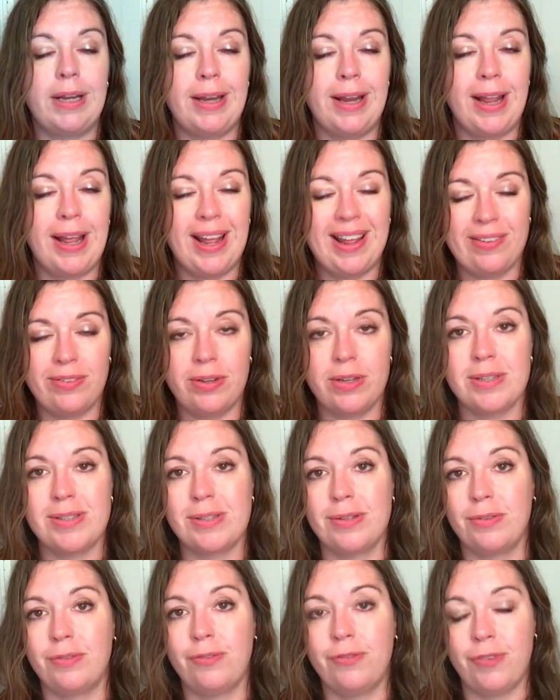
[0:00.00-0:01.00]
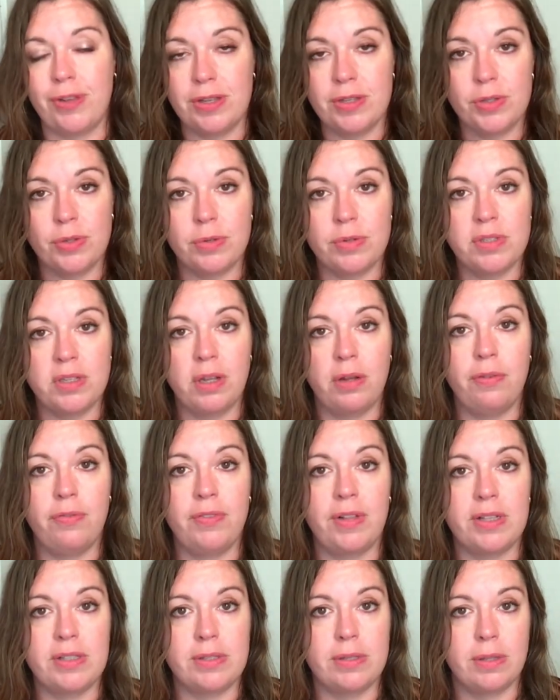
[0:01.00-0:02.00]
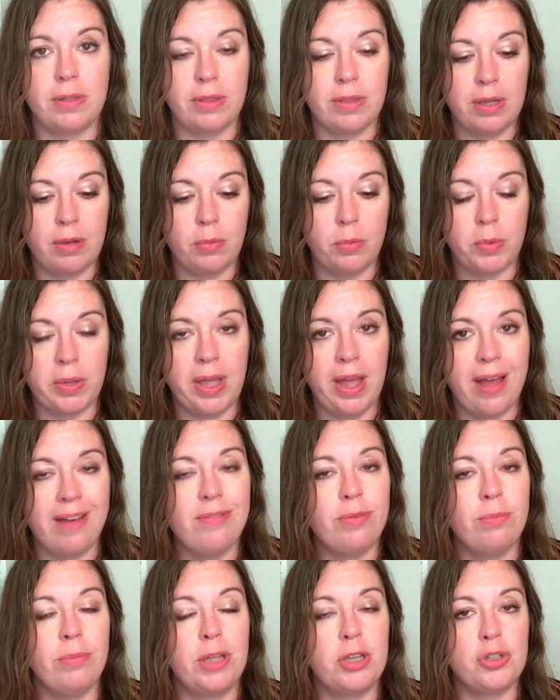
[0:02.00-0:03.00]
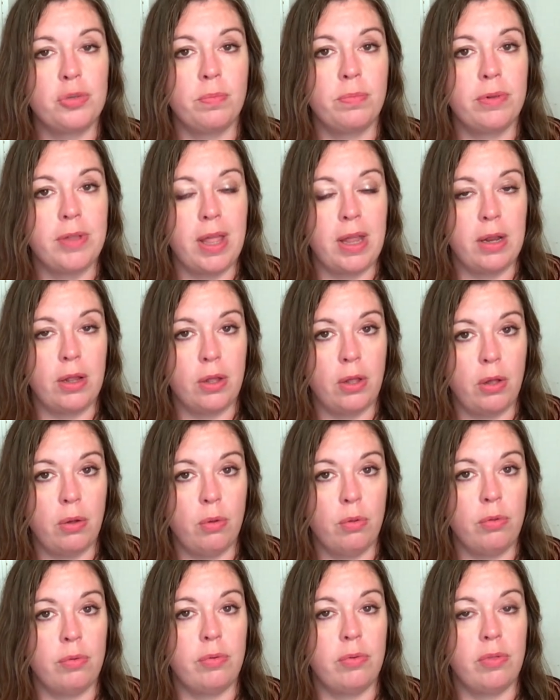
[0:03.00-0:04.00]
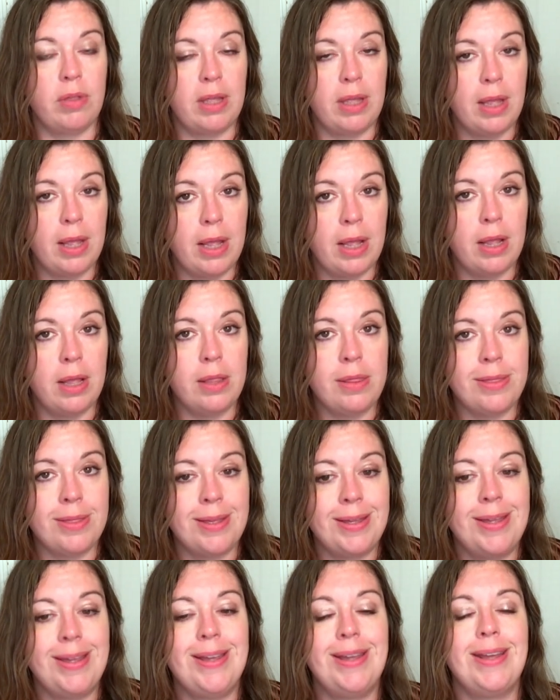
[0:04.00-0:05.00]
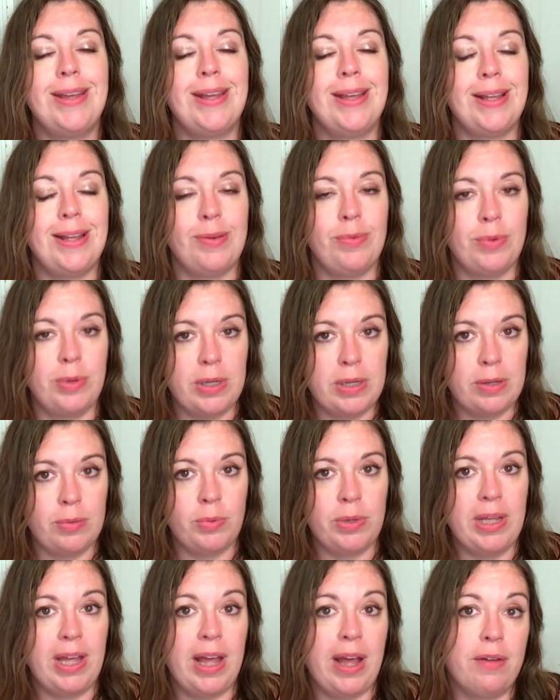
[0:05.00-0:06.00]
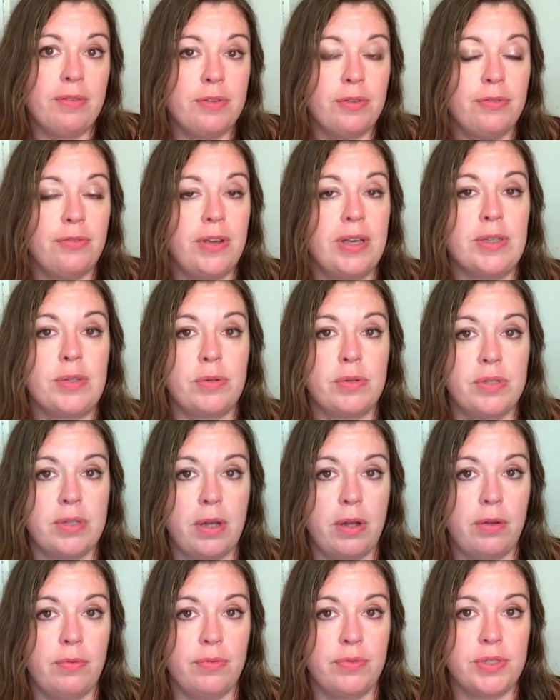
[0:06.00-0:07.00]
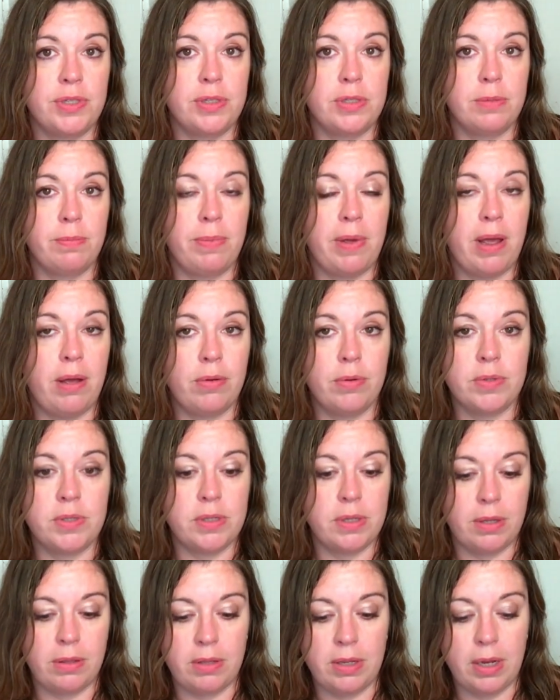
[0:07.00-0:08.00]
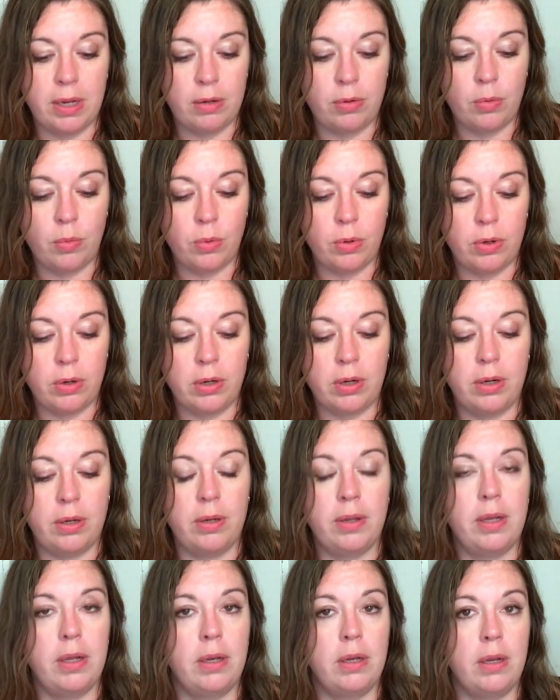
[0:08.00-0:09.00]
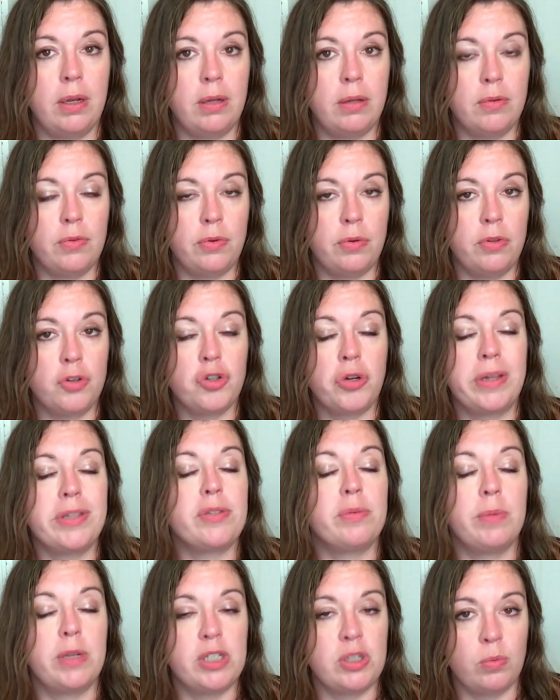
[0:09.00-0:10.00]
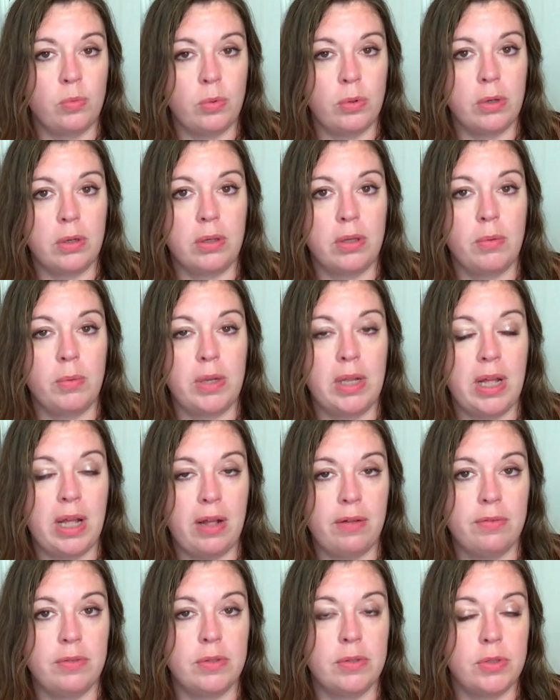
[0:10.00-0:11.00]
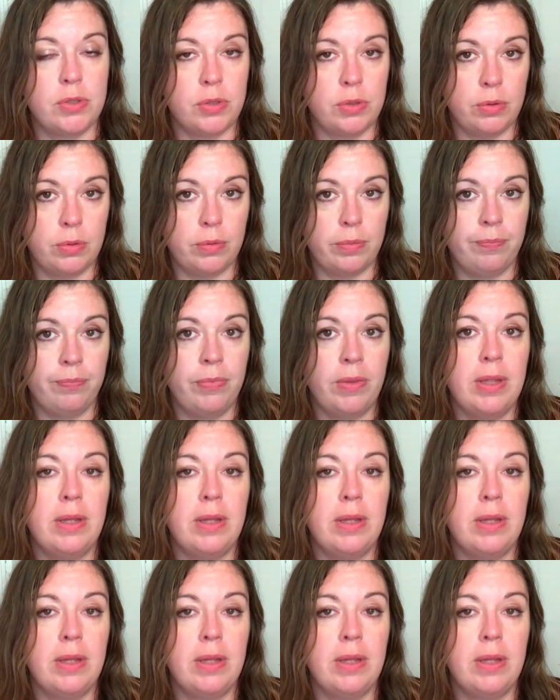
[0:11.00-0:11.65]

and having to face yourself. That's the thing. When we have a major planet go through the eighth, It, we, we have to face ourselves. It's about uh, the inner work and, and sort of the transformation work that we have to do.